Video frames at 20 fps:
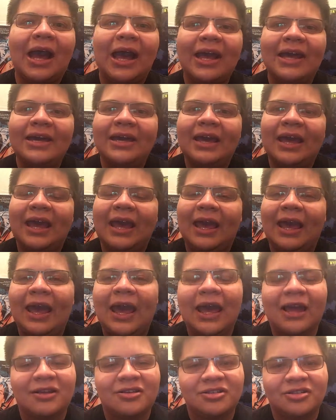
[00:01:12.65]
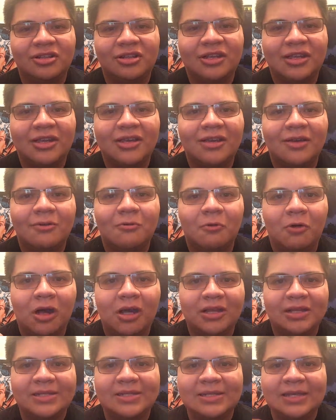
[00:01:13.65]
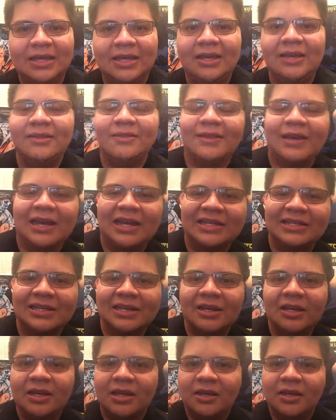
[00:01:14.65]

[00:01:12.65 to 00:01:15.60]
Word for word: I actually want to say that